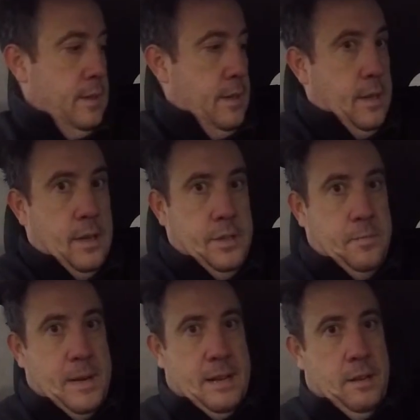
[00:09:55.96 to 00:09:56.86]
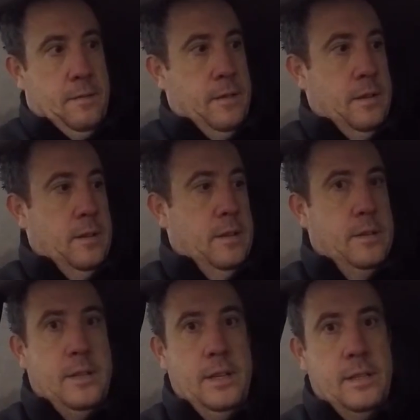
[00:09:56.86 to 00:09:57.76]
a large amount of
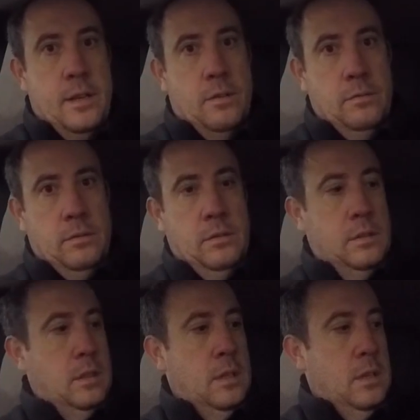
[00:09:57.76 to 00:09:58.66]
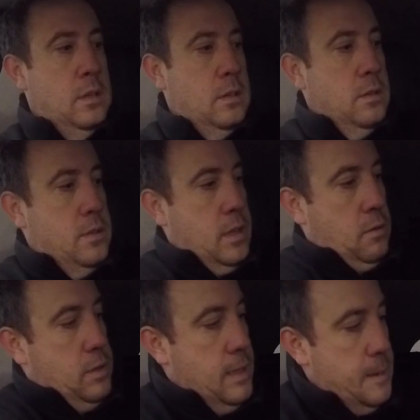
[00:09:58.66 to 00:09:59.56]
sea salt or
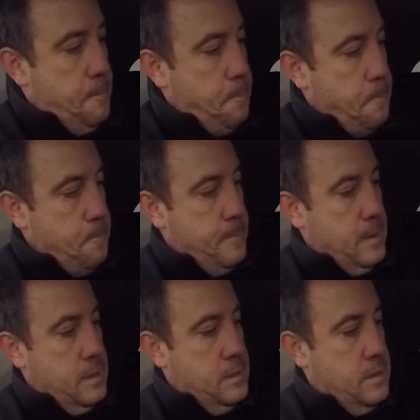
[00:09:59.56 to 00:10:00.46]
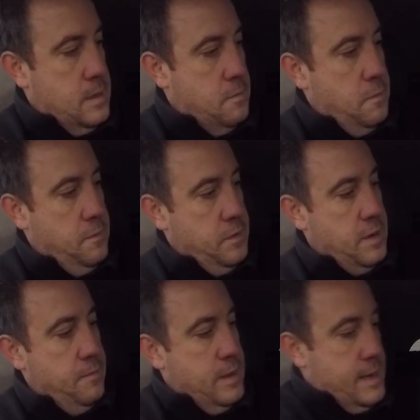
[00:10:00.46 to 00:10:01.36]
salt in it so we've just
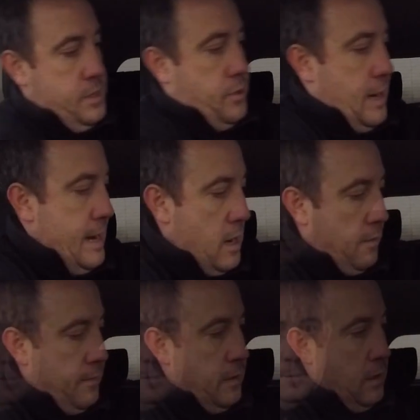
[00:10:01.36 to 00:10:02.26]
given that dry off